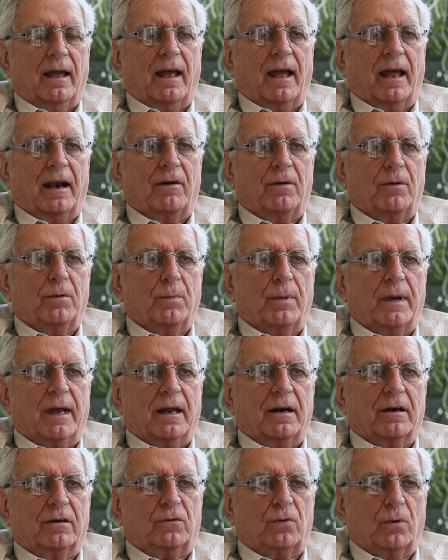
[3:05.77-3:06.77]
and who we're
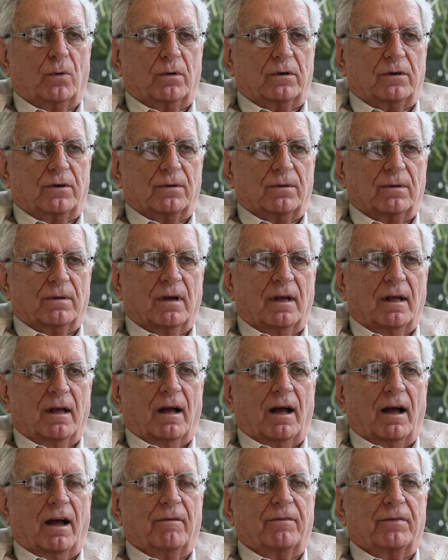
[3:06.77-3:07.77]
going to talk to
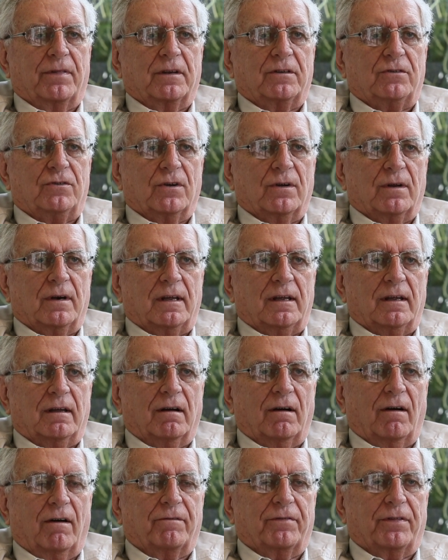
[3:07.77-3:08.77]
over the journey
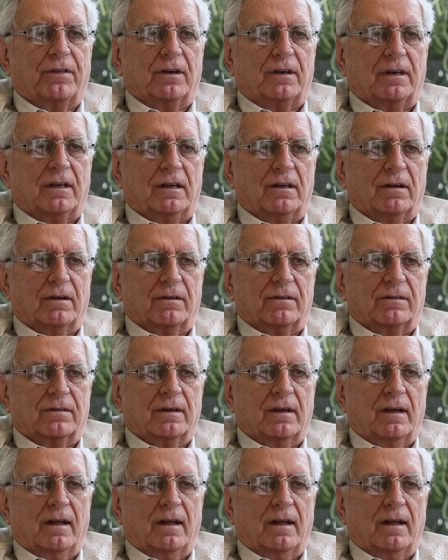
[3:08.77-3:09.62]
of 30 years.